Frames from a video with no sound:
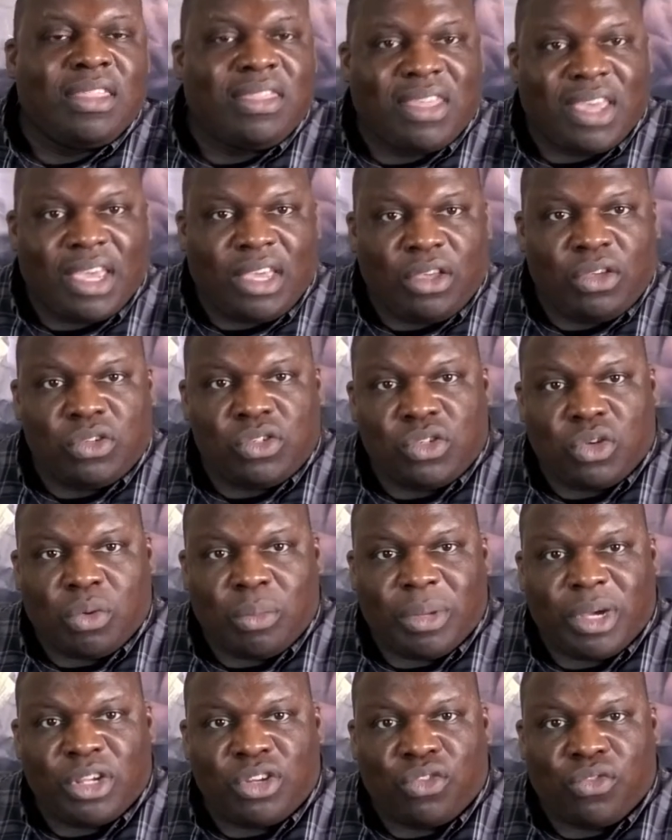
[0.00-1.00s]
Thank you so
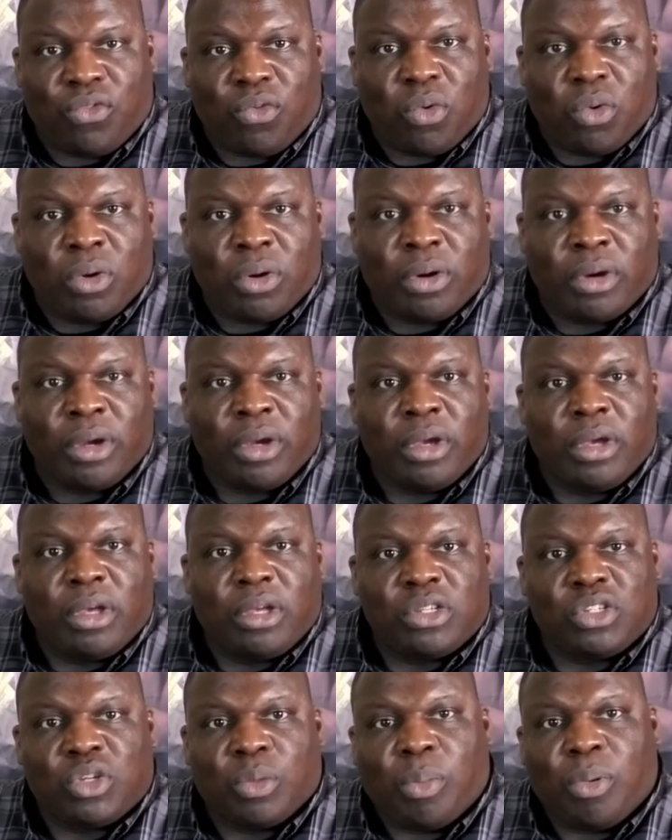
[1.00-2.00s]
much for
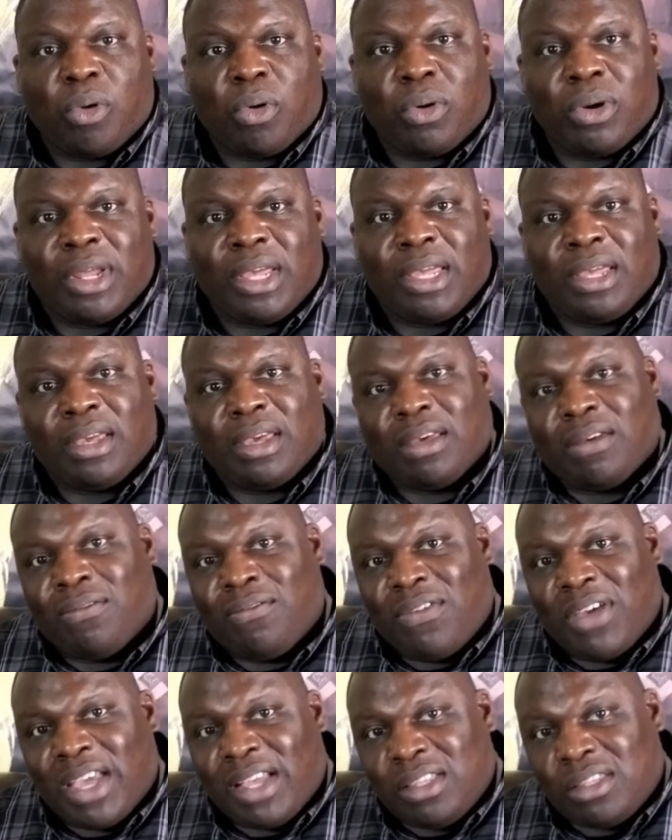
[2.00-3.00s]
supporting
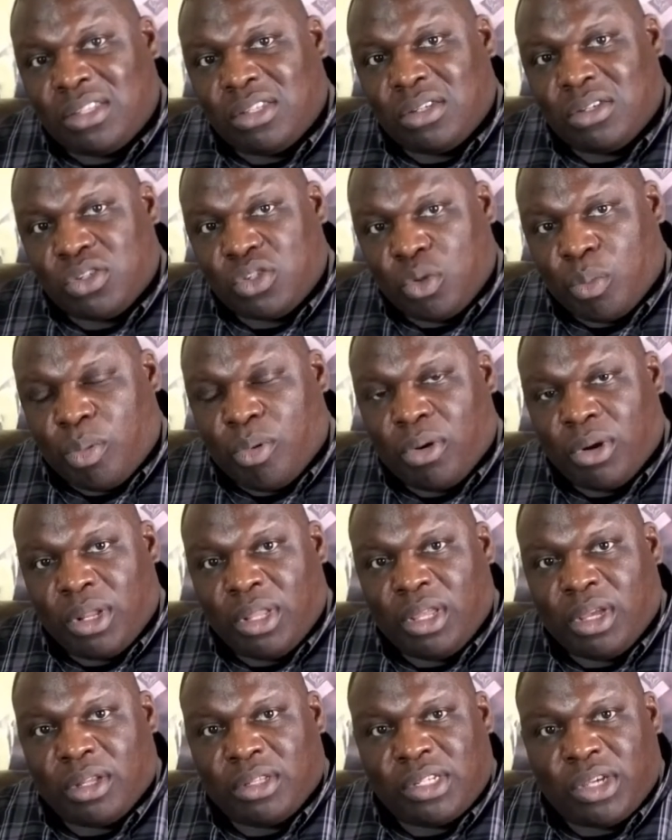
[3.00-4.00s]
events, supporting
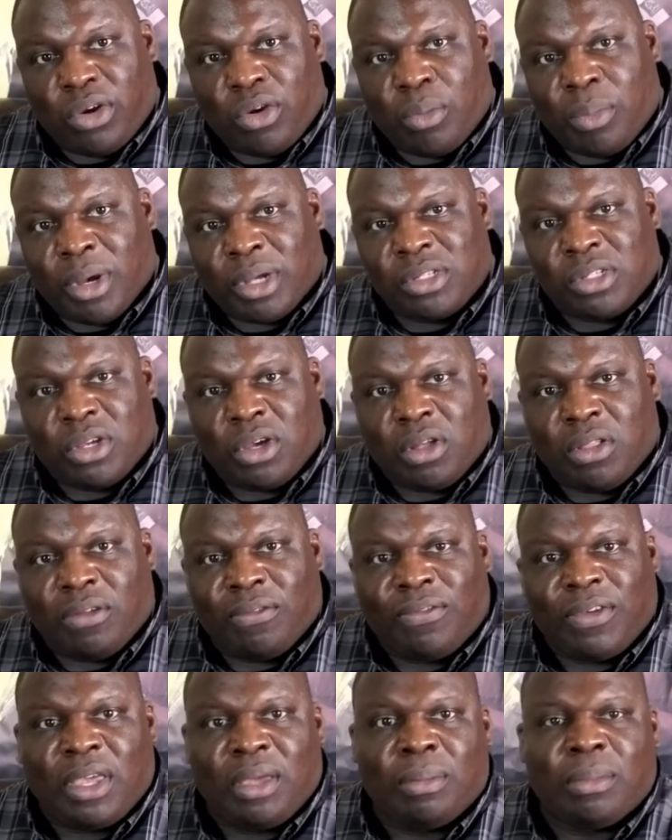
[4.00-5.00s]
the Ontario Boxing Hall of
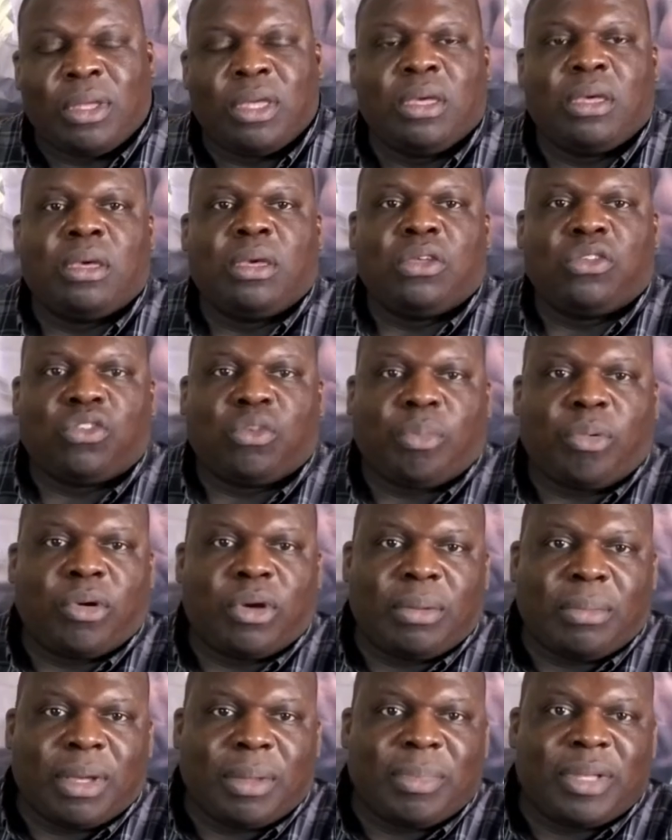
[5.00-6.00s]
Fame,
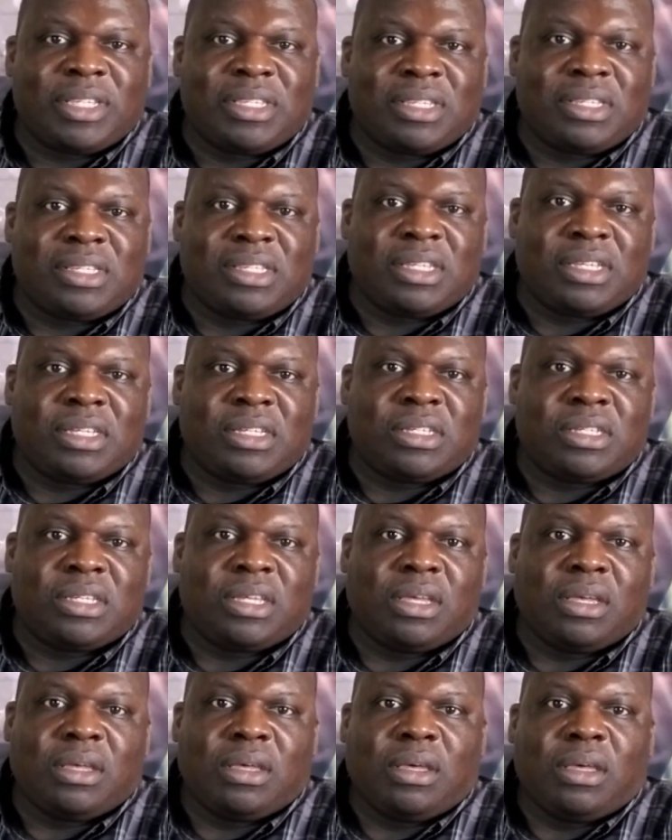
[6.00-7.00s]
supporting my businesses.
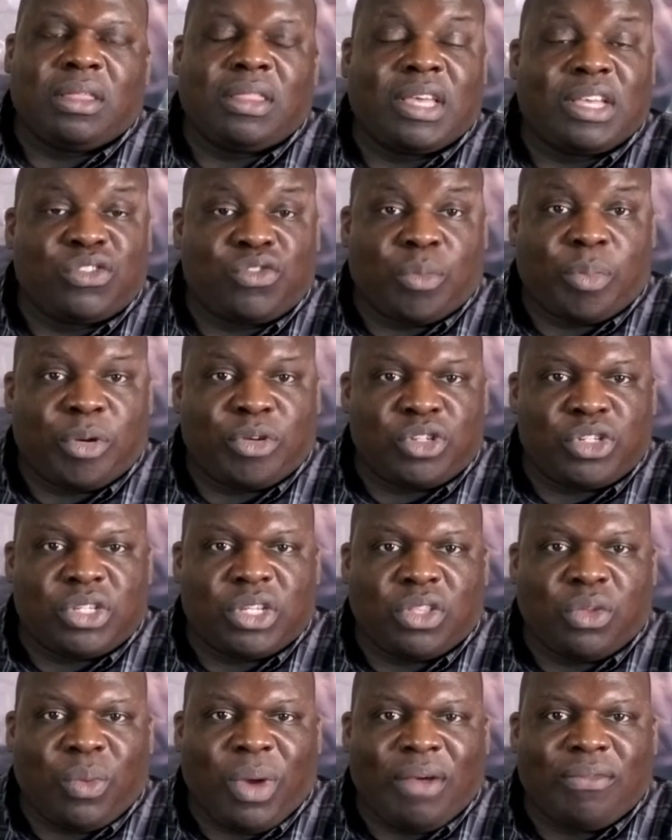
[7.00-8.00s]
Thanks for
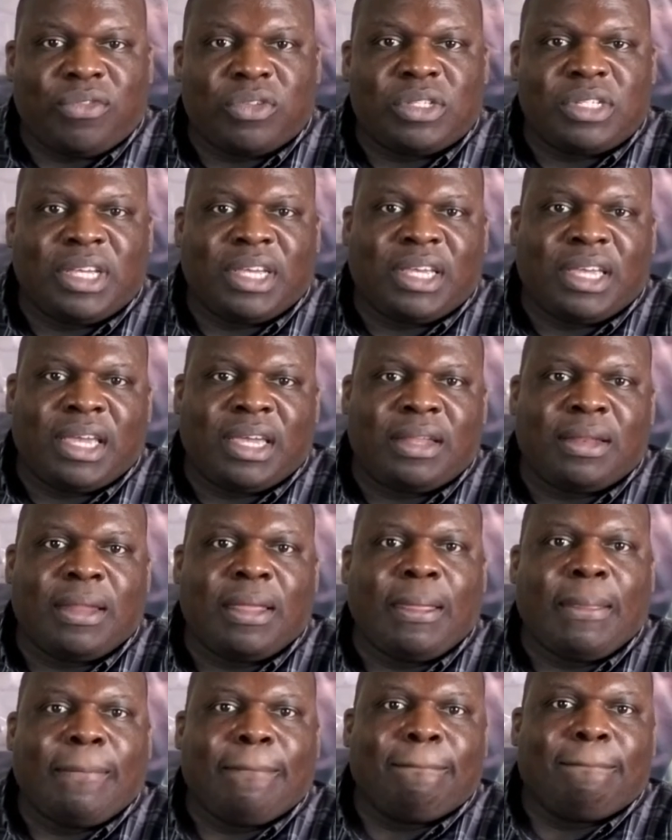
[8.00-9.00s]
purchasing the raffle ticket.
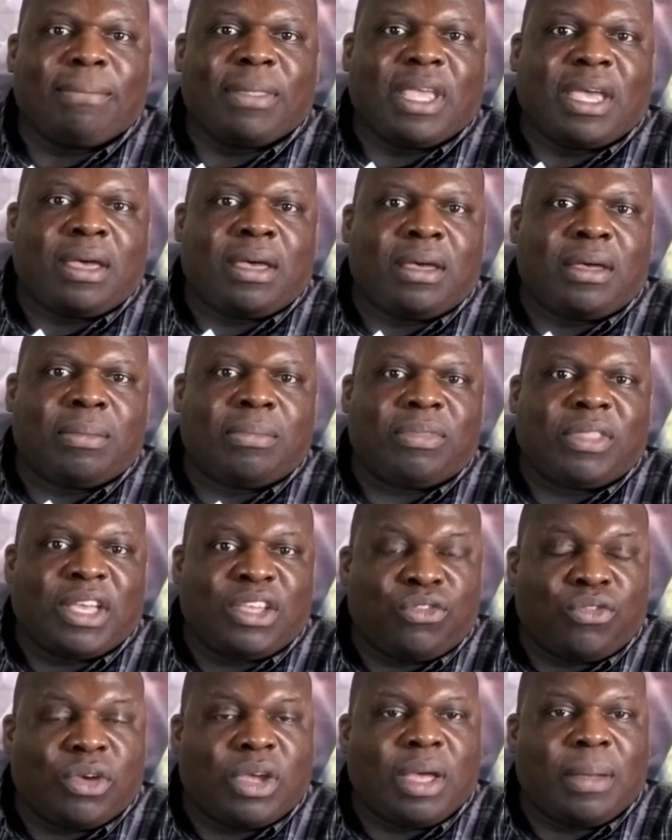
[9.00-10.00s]

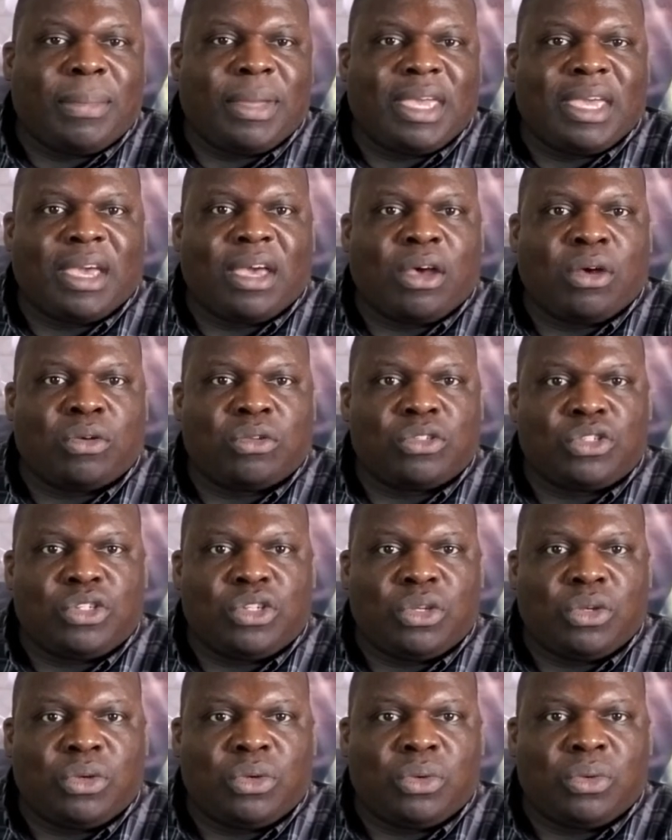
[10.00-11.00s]
Thanks for coming out
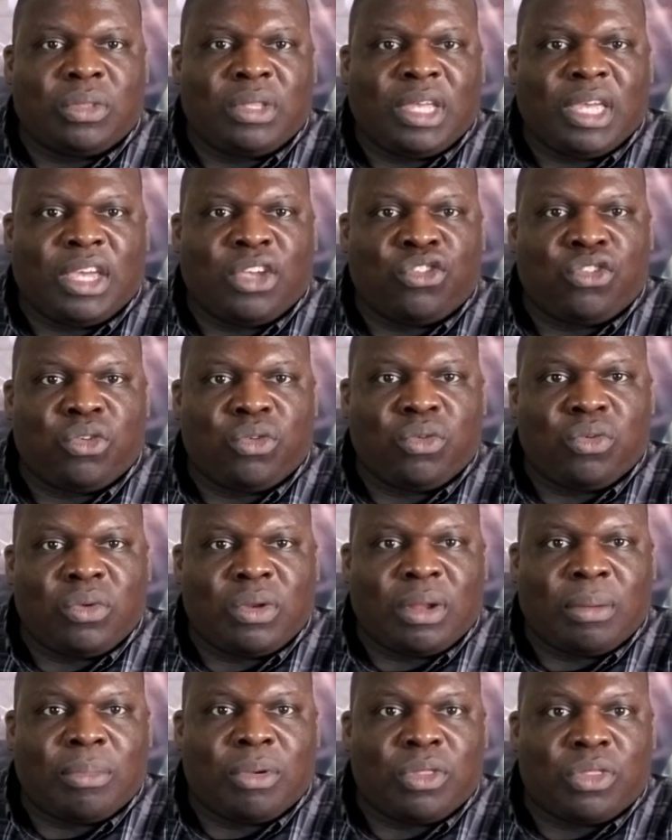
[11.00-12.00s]
to the issue
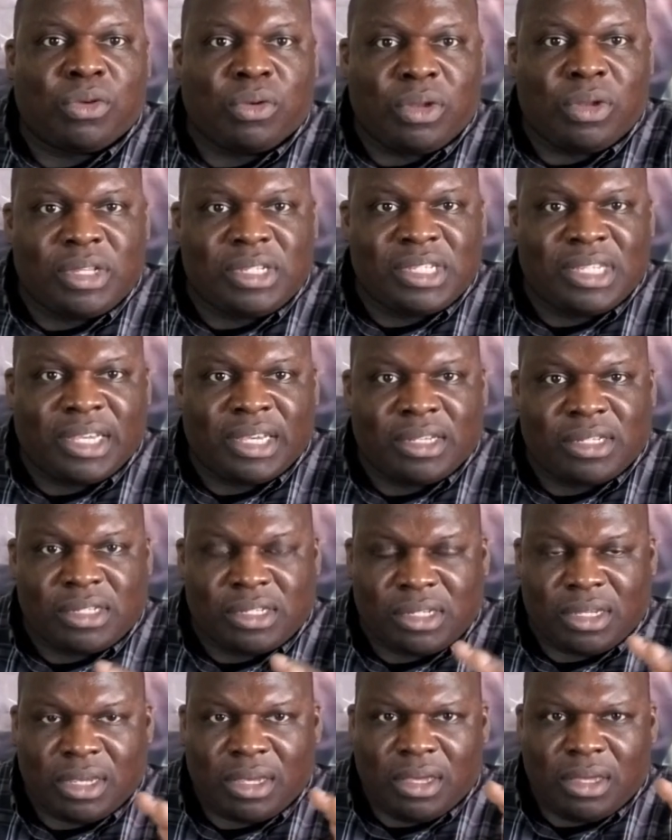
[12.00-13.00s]
number
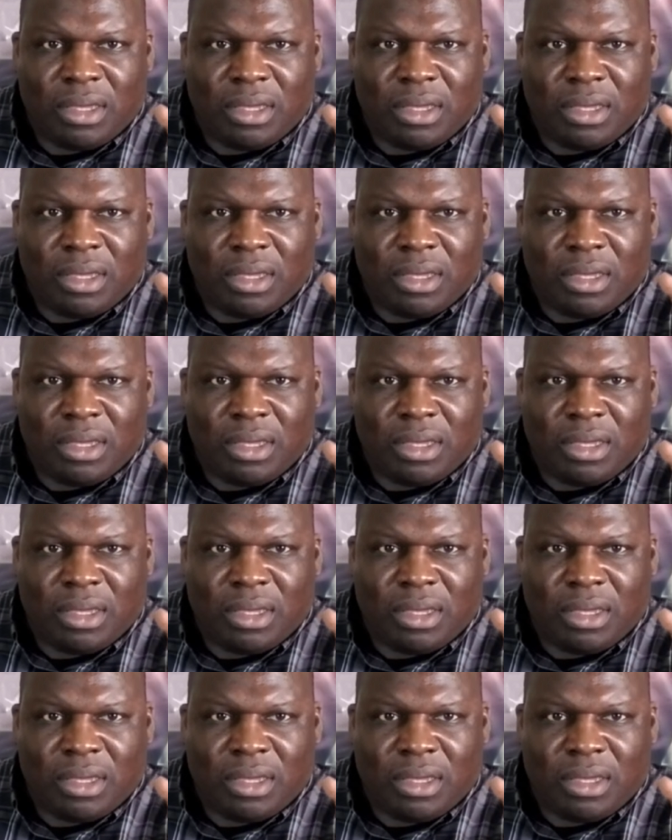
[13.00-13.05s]
36,